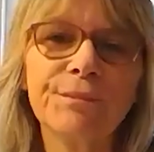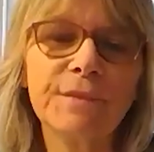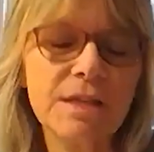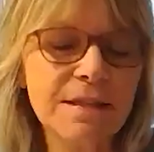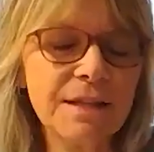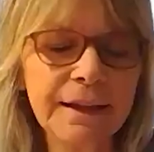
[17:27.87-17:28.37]

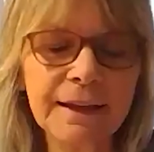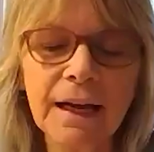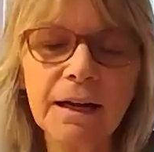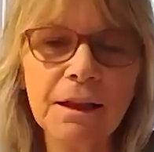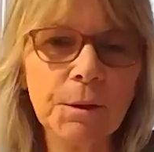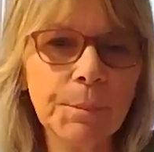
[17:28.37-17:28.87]
suck it
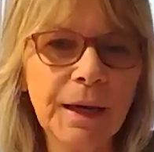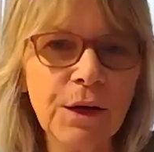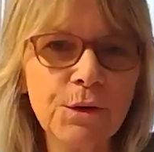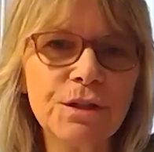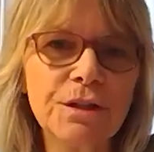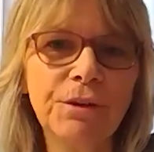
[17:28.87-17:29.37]
out of the
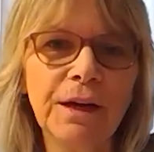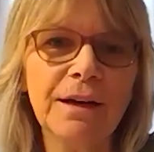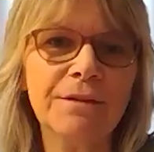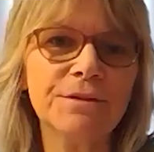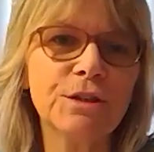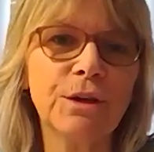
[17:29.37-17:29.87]
pouch if you
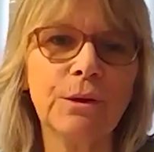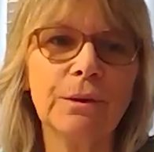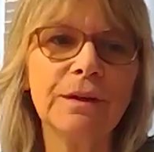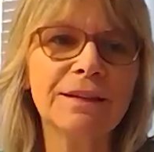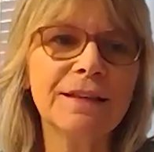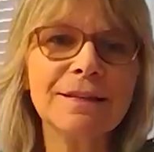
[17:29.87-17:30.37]
have to.
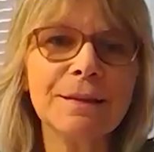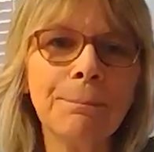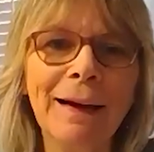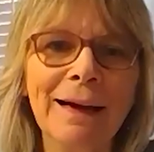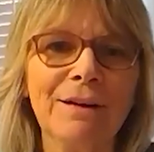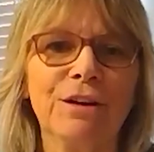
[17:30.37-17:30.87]
It doesn't
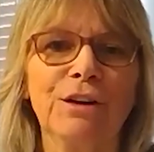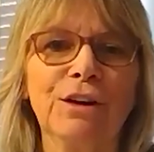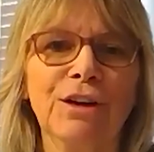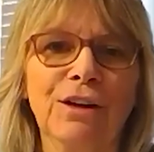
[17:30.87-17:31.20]
matter.